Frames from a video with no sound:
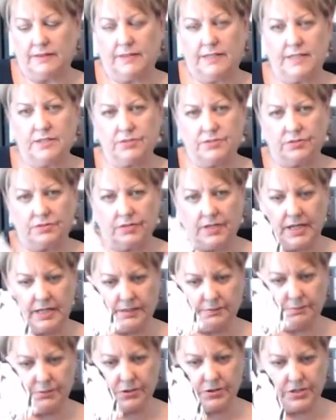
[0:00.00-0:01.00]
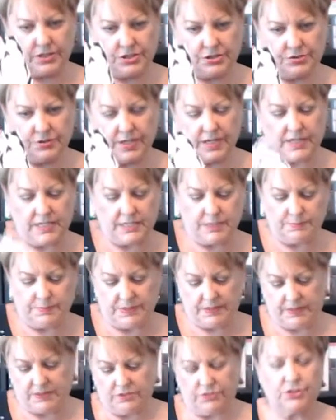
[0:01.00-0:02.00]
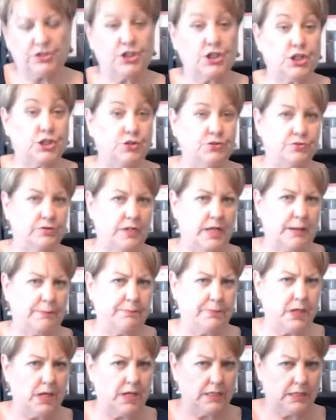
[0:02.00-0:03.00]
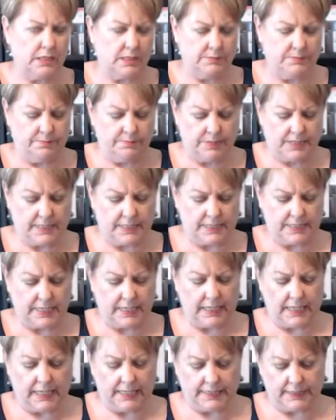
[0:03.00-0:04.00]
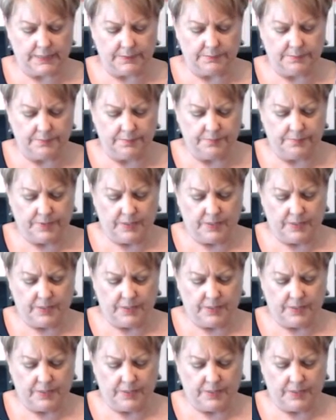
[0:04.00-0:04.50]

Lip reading: these are like party trays, but they're cute and I bought them because I liked them.